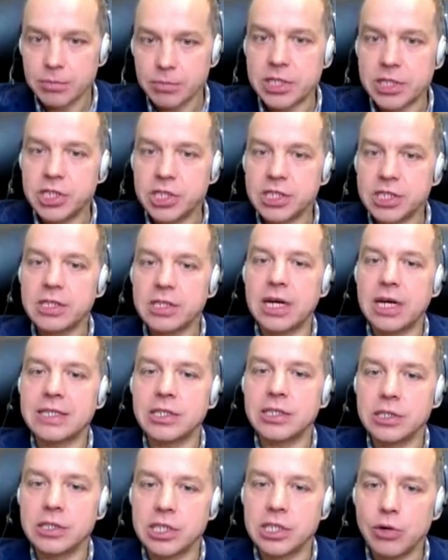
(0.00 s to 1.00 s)
but just
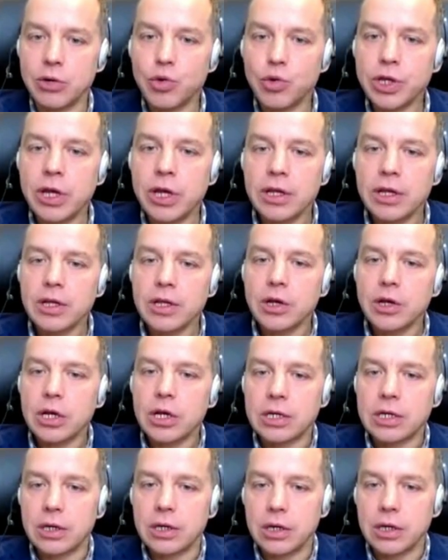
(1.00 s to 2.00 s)
as someone
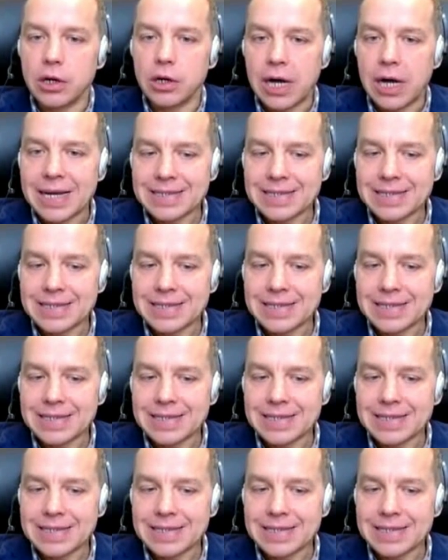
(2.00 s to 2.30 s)
uh,